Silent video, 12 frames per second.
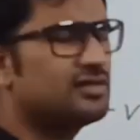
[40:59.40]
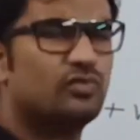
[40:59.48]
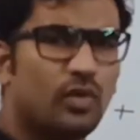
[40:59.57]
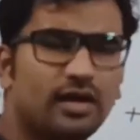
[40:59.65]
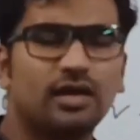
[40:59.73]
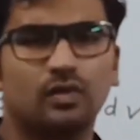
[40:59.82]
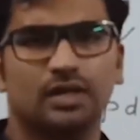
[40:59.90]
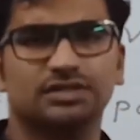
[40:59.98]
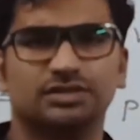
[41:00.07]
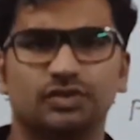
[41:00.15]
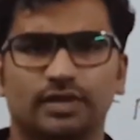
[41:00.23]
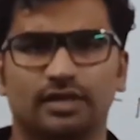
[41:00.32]
is one
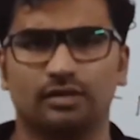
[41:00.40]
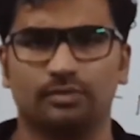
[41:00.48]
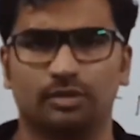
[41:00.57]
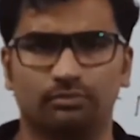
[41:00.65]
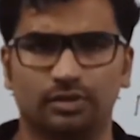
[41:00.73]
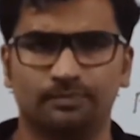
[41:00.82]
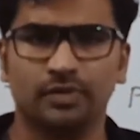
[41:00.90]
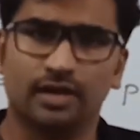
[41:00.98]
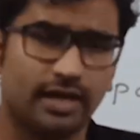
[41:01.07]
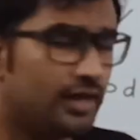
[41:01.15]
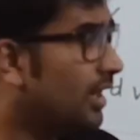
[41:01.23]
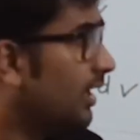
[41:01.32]
equation you can remember.
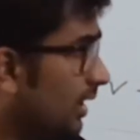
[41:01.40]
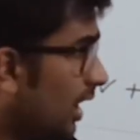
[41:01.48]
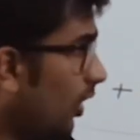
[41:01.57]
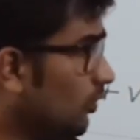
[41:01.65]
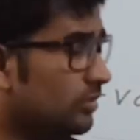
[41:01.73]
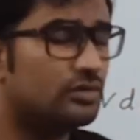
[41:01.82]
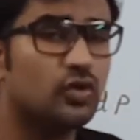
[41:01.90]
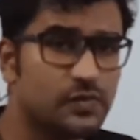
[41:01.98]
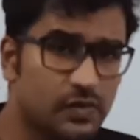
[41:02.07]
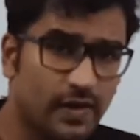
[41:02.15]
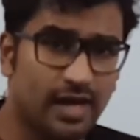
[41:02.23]
Right. Now those who are